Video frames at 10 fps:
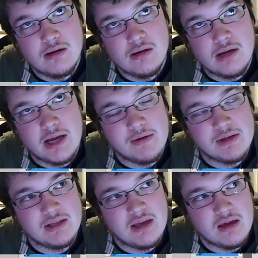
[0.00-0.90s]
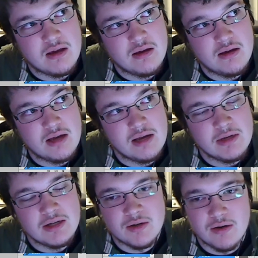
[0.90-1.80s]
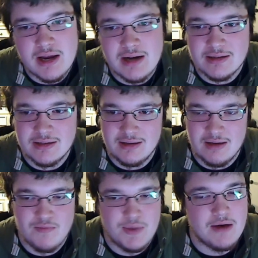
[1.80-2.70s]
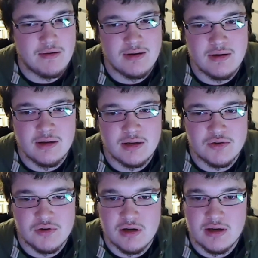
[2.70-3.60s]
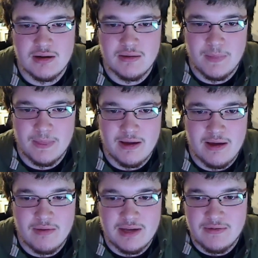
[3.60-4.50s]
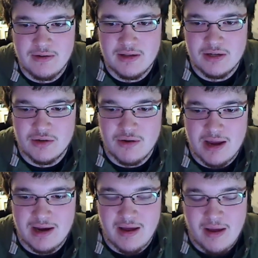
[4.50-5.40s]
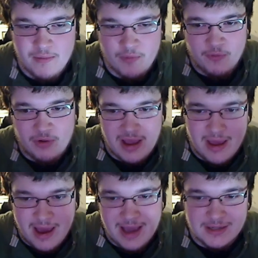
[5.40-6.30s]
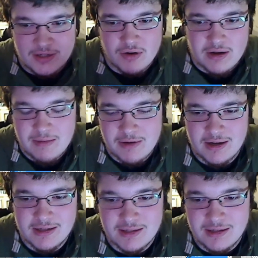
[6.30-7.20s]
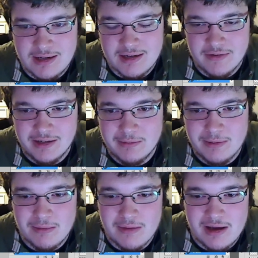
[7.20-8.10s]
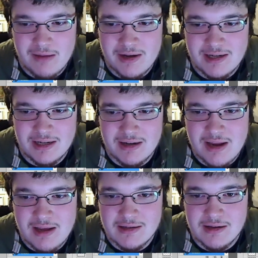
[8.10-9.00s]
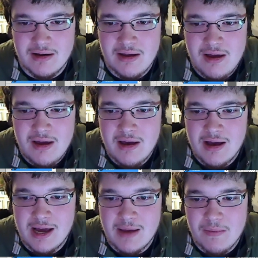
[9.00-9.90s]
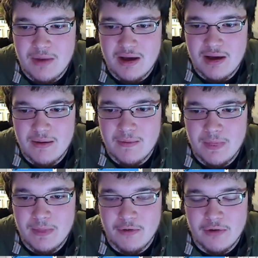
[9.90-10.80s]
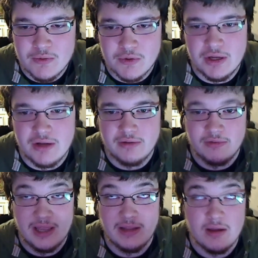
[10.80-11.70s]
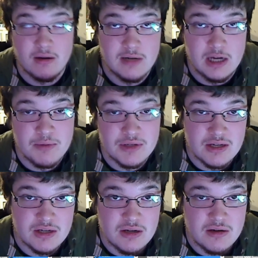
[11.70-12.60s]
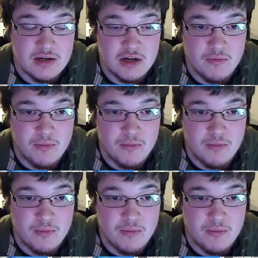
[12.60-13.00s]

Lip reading: how do I say? I'm not trying to skimp out on drawing. I'm definitely trying... As I draw, I'm constantly developing my techniques, and I'm always working lately on composition, you know,